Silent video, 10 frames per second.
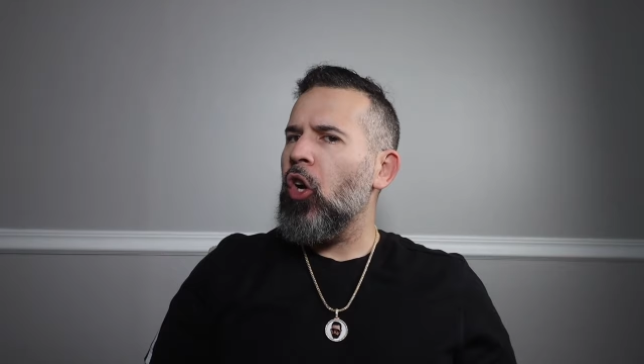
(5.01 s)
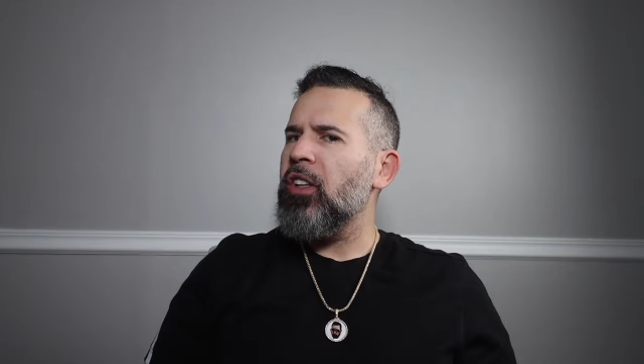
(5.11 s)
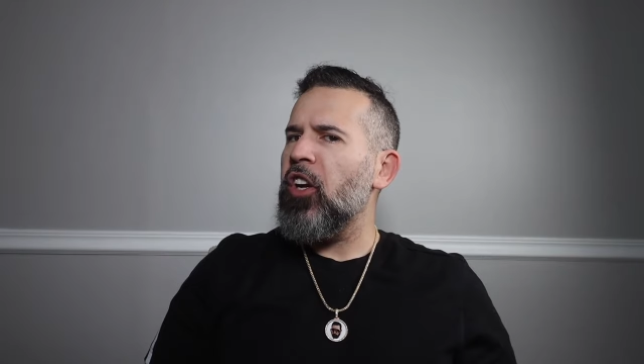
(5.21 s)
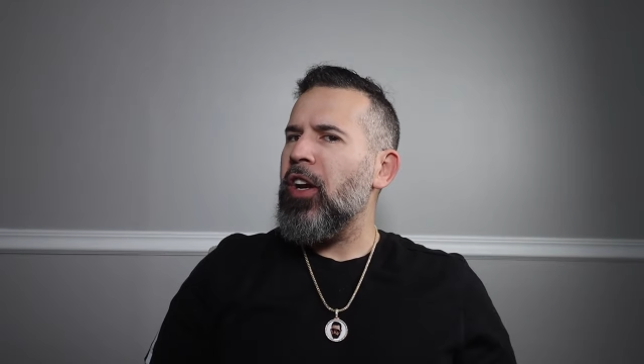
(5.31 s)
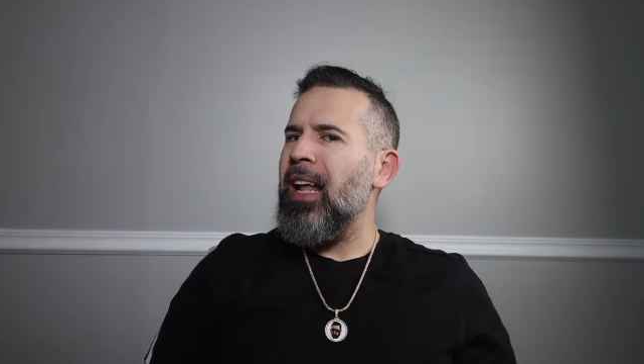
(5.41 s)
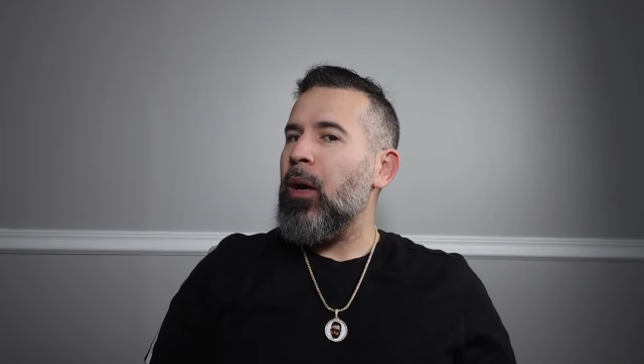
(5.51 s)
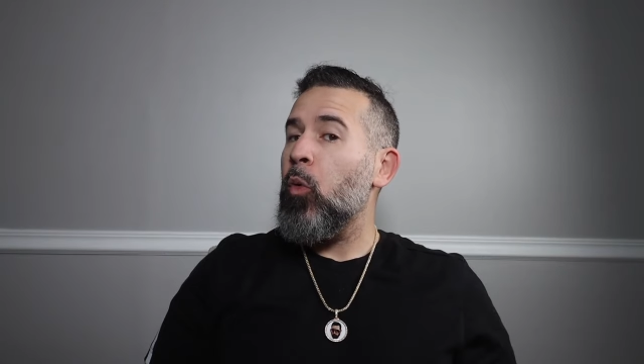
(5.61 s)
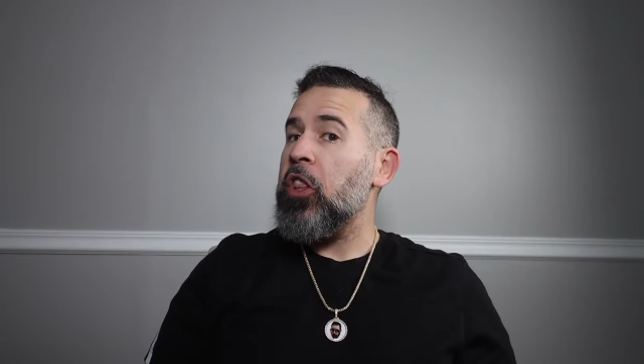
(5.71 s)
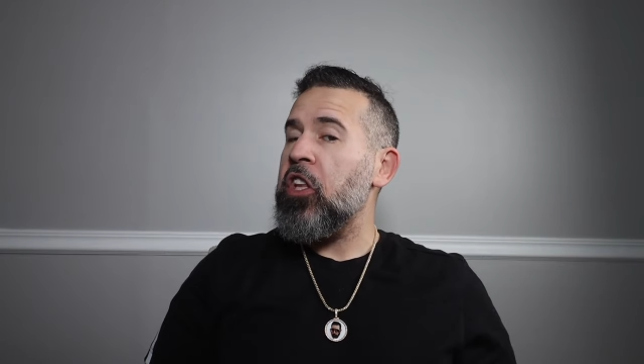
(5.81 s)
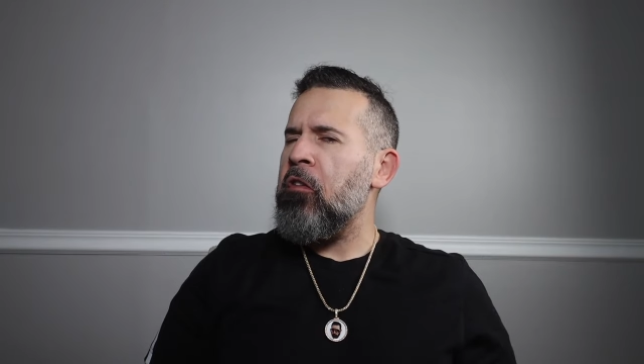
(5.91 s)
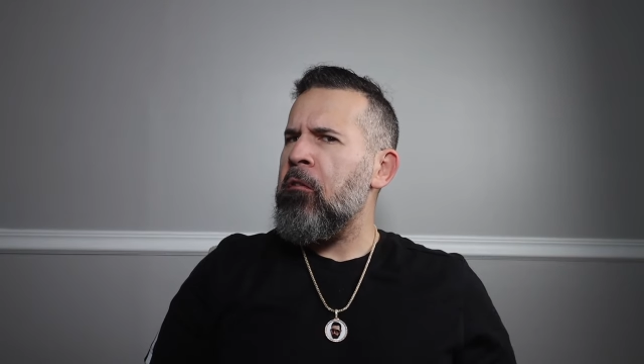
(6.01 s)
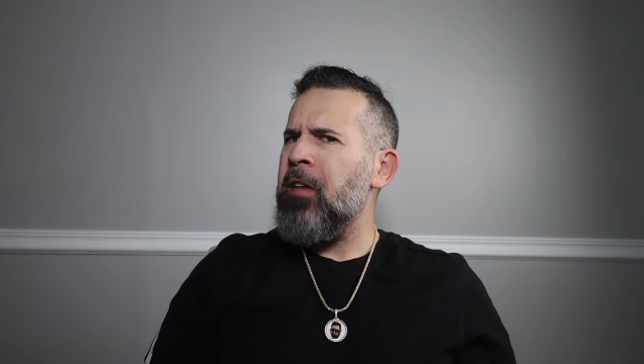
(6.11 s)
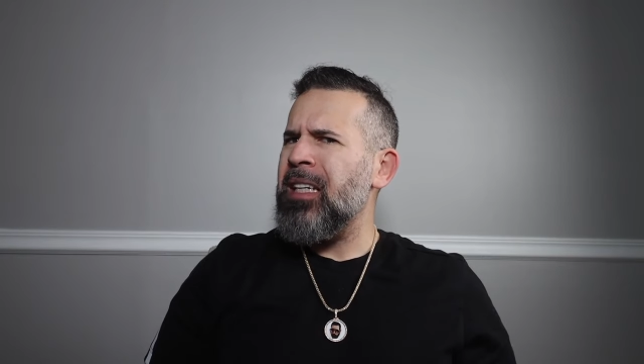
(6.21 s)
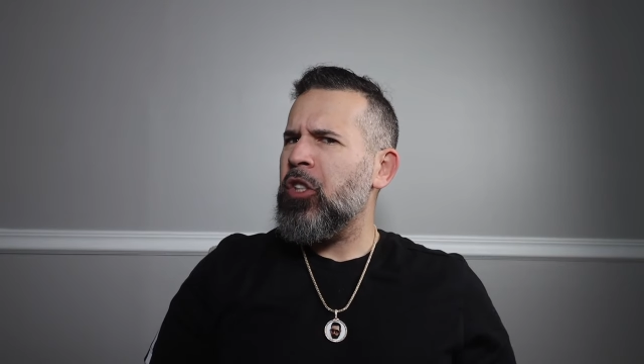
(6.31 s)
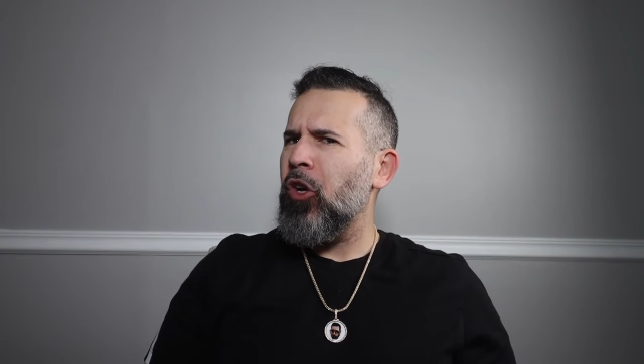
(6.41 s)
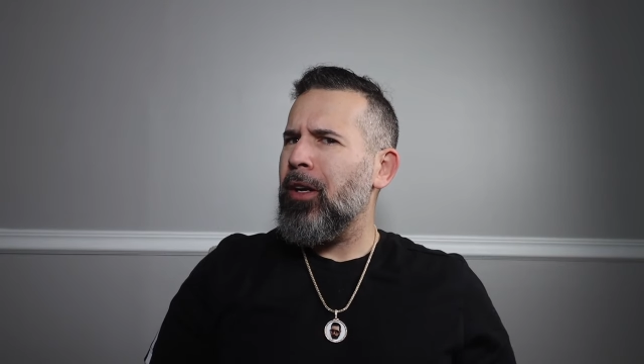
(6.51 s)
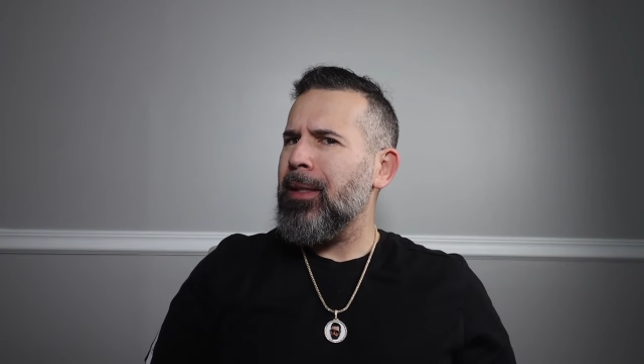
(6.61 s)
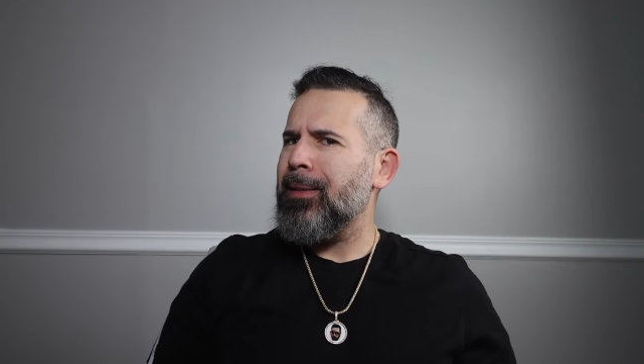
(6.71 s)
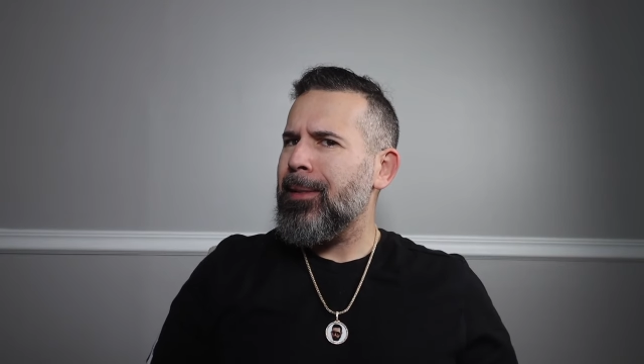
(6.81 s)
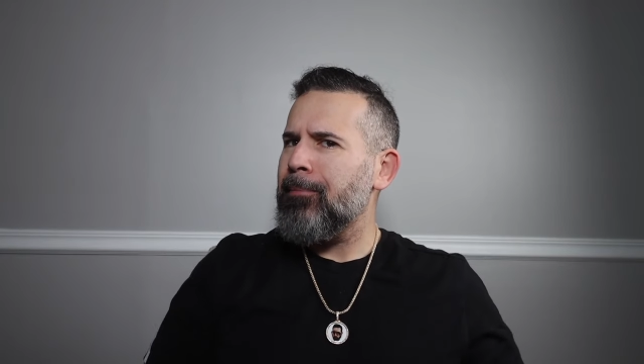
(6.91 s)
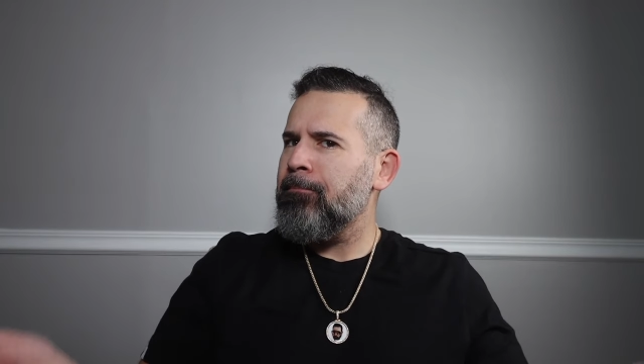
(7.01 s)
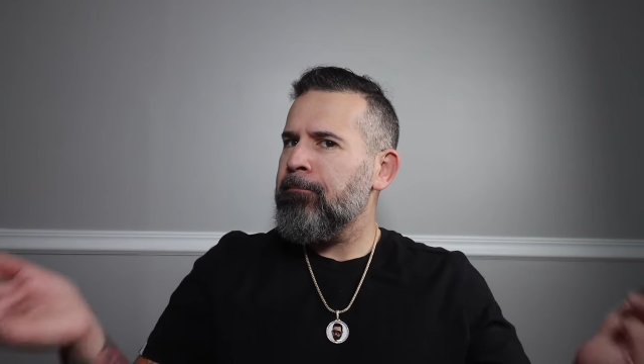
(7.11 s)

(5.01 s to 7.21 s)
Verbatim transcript: on their neck with their face on it?